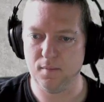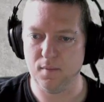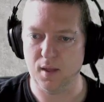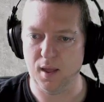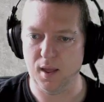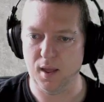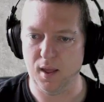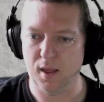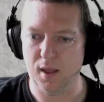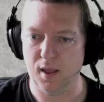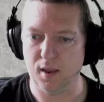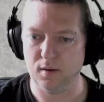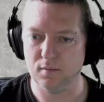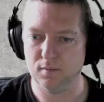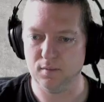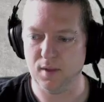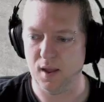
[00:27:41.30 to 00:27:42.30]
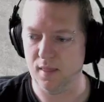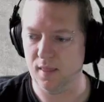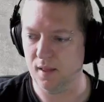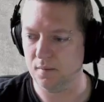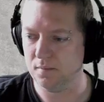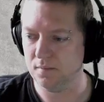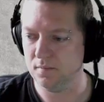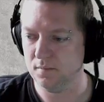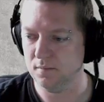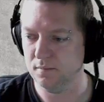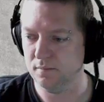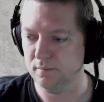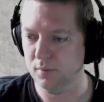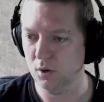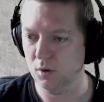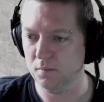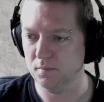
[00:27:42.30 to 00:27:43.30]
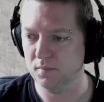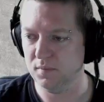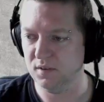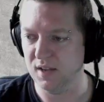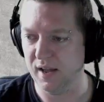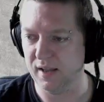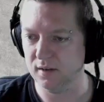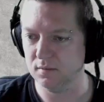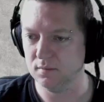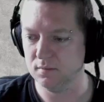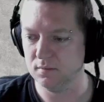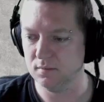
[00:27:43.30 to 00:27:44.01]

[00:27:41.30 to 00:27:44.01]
and go there. Boom, done.